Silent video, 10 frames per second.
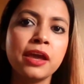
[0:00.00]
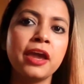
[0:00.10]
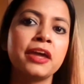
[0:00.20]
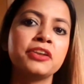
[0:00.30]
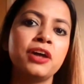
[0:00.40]

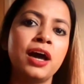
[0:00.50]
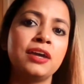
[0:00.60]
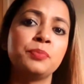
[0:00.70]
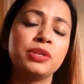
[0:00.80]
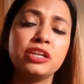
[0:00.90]
and
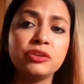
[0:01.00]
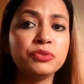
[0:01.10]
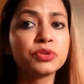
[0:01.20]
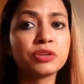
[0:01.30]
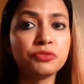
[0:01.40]
I believe
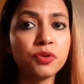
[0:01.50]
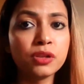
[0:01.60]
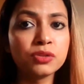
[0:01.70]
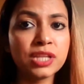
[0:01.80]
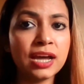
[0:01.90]
you can
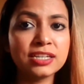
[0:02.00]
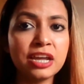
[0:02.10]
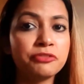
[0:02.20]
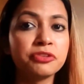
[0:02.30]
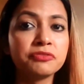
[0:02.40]
follow that,
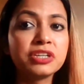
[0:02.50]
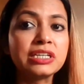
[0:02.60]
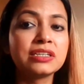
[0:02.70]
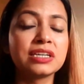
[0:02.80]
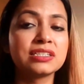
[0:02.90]
and
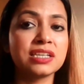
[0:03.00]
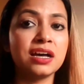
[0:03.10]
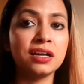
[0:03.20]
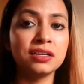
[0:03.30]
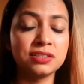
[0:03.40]
15 days
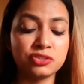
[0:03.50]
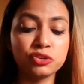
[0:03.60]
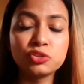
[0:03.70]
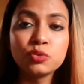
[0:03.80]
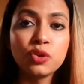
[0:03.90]
is
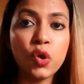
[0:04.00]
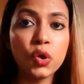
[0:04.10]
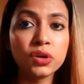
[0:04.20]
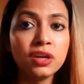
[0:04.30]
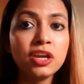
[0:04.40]
not too
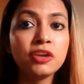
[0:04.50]
long.